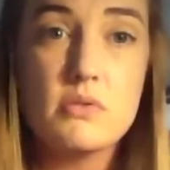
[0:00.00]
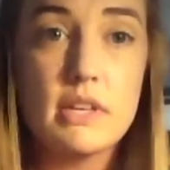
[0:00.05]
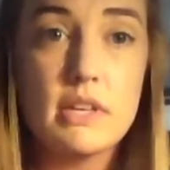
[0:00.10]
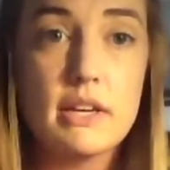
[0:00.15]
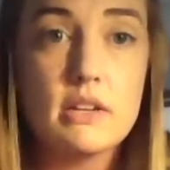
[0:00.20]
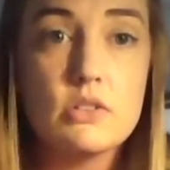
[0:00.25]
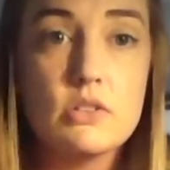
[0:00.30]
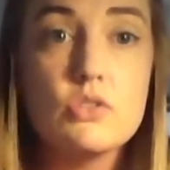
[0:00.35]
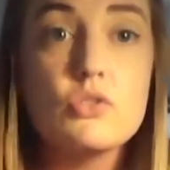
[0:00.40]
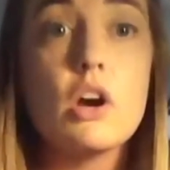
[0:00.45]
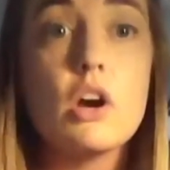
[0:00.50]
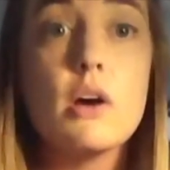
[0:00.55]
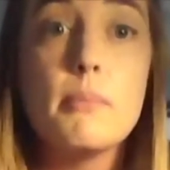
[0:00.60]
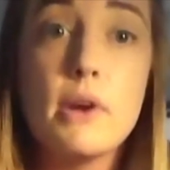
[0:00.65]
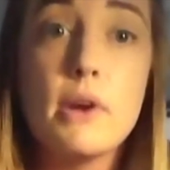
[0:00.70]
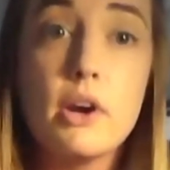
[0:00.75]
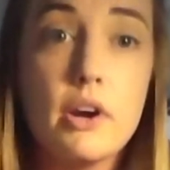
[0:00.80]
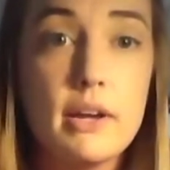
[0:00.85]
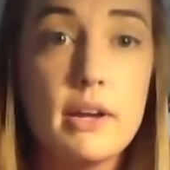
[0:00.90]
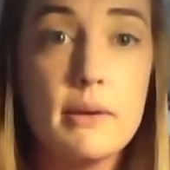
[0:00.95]
like a
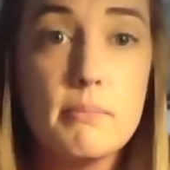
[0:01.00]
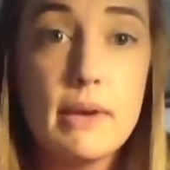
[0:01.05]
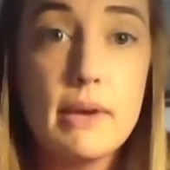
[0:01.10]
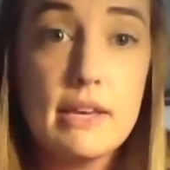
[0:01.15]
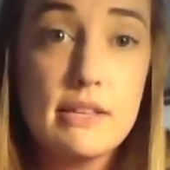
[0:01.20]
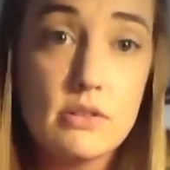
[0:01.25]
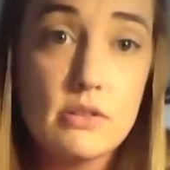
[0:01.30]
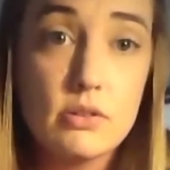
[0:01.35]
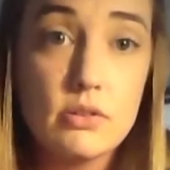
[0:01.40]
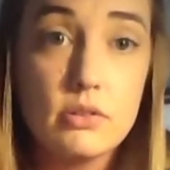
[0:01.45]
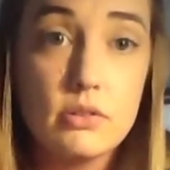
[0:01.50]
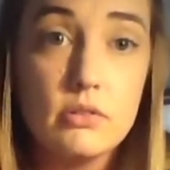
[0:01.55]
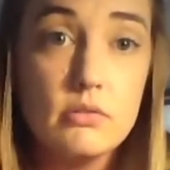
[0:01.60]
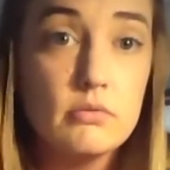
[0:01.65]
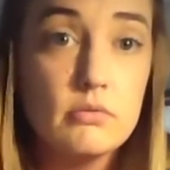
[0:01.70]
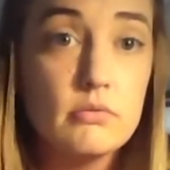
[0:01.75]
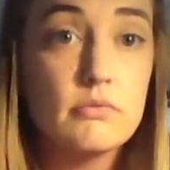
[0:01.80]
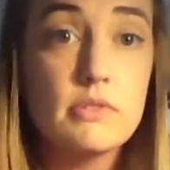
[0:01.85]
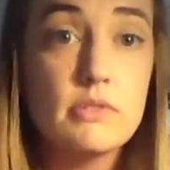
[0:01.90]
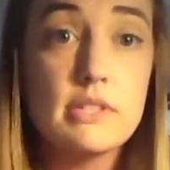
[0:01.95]
strawberry and basil
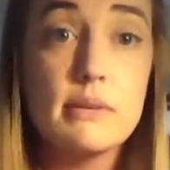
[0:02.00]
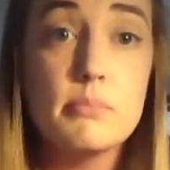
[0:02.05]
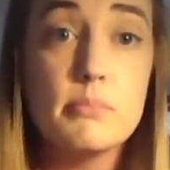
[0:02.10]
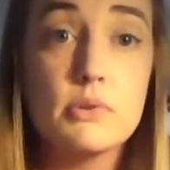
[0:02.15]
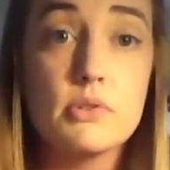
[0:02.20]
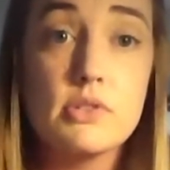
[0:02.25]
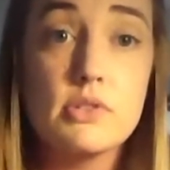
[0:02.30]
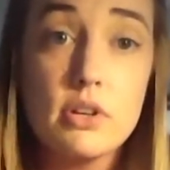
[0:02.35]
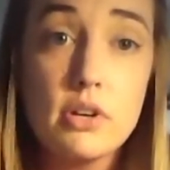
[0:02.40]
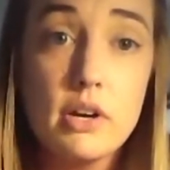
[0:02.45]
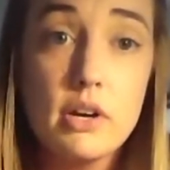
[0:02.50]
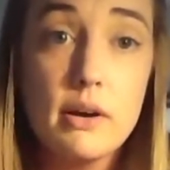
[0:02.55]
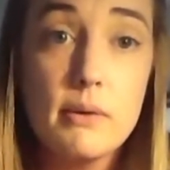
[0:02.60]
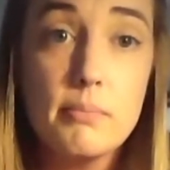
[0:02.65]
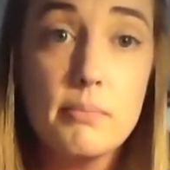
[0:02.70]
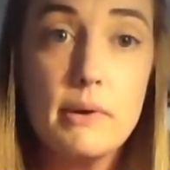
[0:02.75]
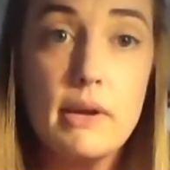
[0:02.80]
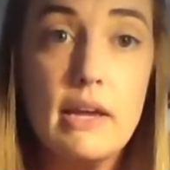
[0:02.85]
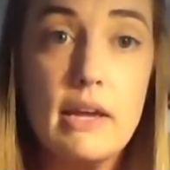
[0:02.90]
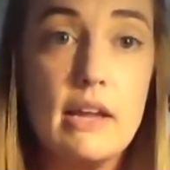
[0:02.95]
simple syrup,
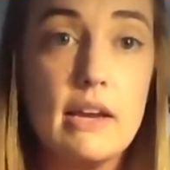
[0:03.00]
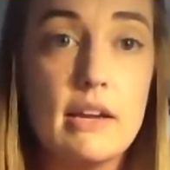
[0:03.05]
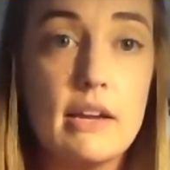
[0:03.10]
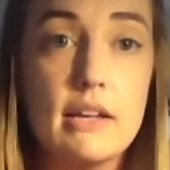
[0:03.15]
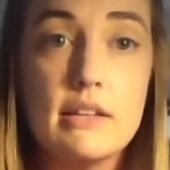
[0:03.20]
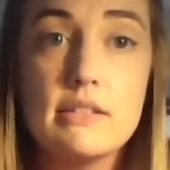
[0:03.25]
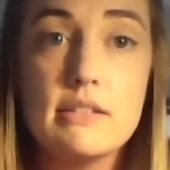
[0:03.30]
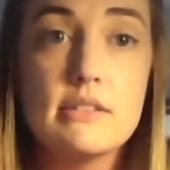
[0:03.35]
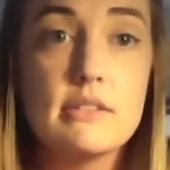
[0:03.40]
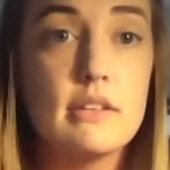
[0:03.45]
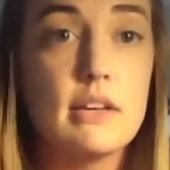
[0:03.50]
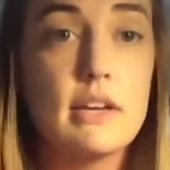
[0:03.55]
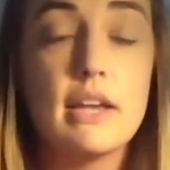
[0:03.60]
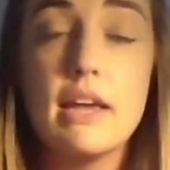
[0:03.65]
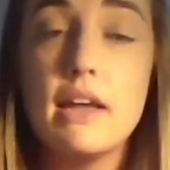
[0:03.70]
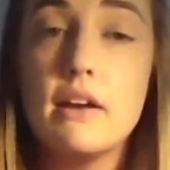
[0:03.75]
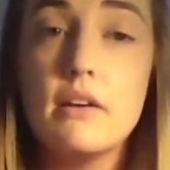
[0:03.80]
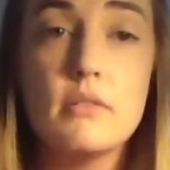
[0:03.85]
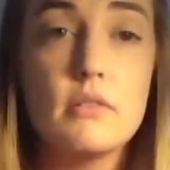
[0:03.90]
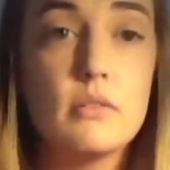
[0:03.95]
and it's,
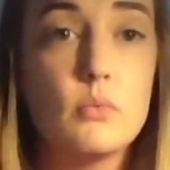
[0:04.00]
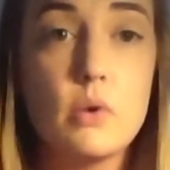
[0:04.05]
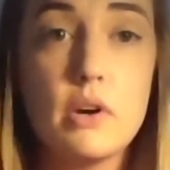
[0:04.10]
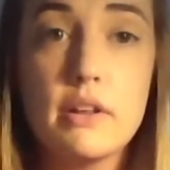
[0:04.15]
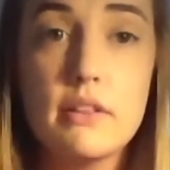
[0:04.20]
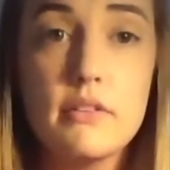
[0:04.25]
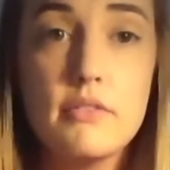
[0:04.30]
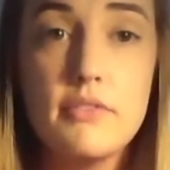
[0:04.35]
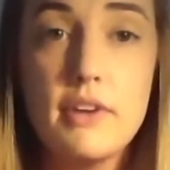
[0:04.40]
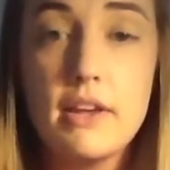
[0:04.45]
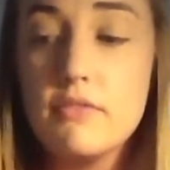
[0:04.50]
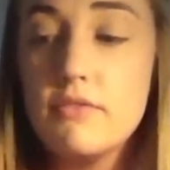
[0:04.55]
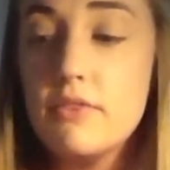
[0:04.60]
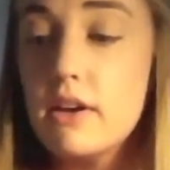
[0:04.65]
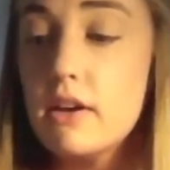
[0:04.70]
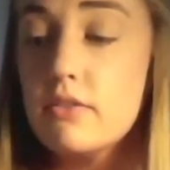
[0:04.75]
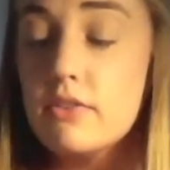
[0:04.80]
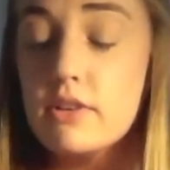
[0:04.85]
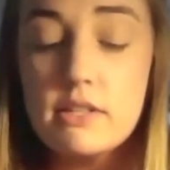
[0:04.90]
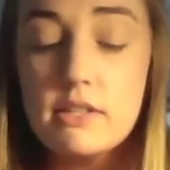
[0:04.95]
again, one of the fan
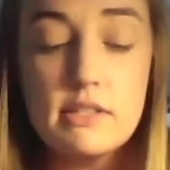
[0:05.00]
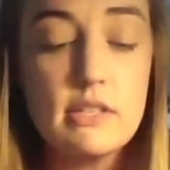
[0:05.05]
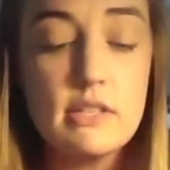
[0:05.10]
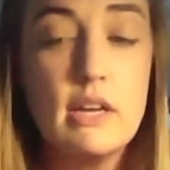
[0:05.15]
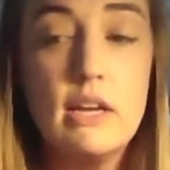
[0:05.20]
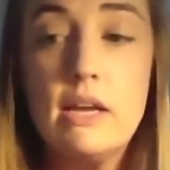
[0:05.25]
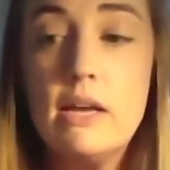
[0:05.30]
favorites.